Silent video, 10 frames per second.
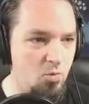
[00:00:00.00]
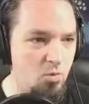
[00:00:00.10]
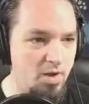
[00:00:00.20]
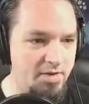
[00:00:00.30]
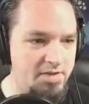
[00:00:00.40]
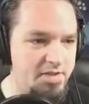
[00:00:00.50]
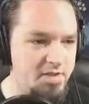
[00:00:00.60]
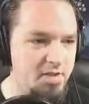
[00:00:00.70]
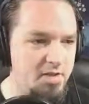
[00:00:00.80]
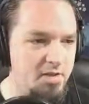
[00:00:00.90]
once.
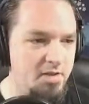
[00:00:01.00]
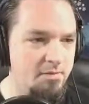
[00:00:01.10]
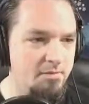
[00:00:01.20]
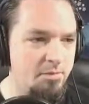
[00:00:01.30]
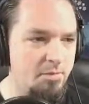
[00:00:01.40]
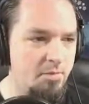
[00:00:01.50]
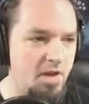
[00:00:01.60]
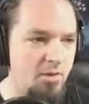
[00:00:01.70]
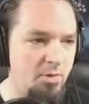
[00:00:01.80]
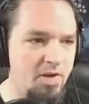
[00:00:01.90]

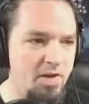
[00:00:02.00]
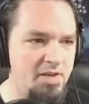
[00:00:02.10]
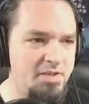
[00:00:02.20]
And we've kind